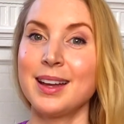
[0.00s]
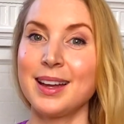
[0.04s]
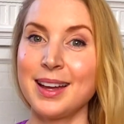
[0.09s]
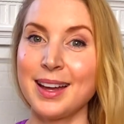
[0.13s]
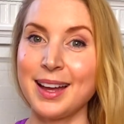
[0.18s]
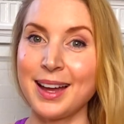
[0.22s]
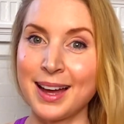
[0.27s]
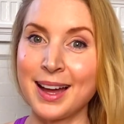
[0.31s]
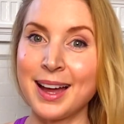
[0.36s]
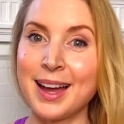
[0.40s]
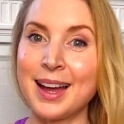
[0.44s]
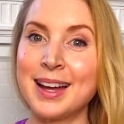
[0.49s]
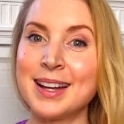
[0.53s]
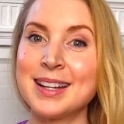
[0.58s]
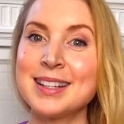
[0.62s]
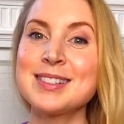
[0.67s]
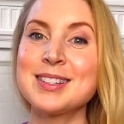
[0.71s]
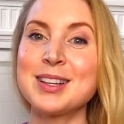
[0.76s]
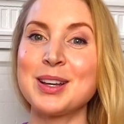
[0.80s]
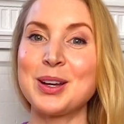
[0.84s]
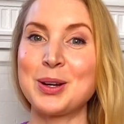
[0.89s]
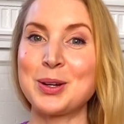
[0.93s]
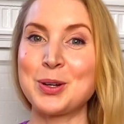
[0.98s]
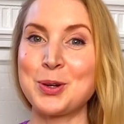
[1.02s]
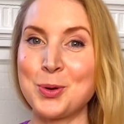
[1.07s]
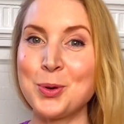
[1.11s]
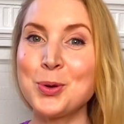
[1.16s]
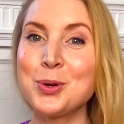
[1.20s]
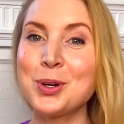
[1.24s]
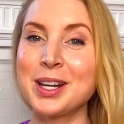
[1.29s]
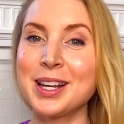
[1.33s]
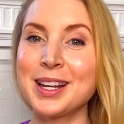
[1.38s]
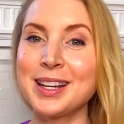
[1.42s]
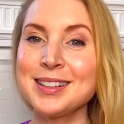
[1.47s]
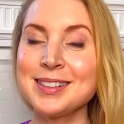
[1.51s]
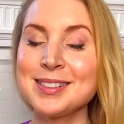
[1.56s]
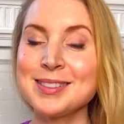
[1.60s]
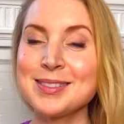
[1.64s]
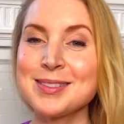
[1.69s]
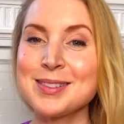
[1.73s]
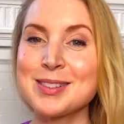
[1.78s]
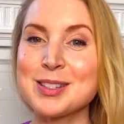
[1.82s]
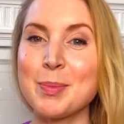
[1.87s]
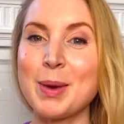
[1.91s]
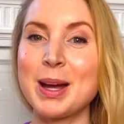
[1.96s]
And according
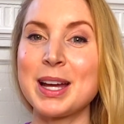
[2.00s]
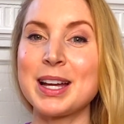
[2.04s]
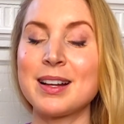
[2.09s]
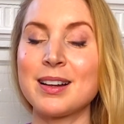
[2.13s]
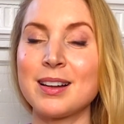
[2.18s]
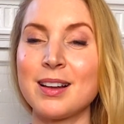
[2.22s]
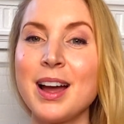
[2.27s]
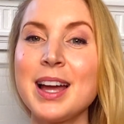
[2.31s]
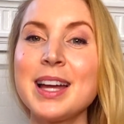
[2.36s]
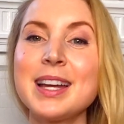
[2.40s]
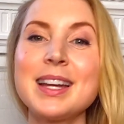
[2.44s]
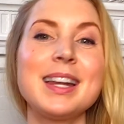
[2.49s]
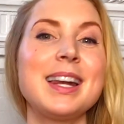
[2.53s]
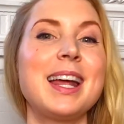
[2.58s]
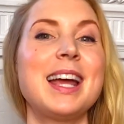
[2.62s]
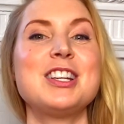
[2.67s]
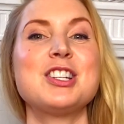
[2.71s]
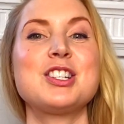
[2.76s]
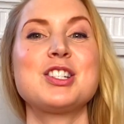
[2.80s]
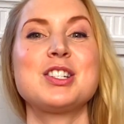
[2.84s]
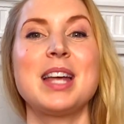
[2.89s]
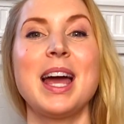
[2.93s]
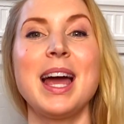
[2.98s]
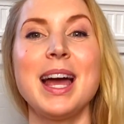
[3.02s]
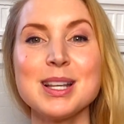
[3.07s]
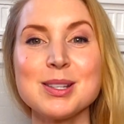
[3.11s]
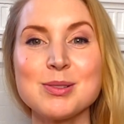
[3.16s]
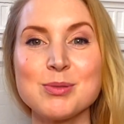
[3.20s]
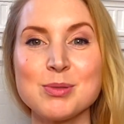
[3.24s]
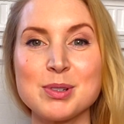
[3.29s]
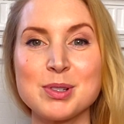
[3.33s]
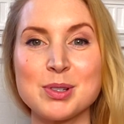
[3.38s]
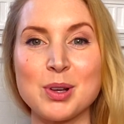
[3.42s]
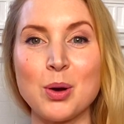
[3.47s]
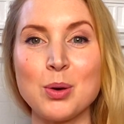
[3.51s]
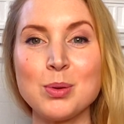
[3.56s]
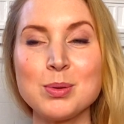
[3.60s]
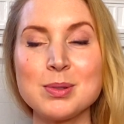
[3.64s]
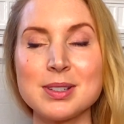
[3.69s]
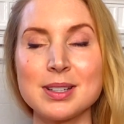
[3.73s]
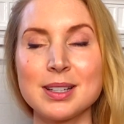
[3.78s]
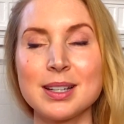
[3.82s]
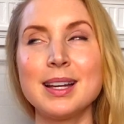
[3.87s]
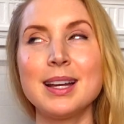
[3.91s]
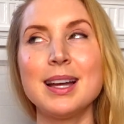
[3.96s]
to my GlycanAge test
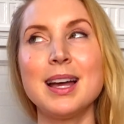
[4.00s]
result,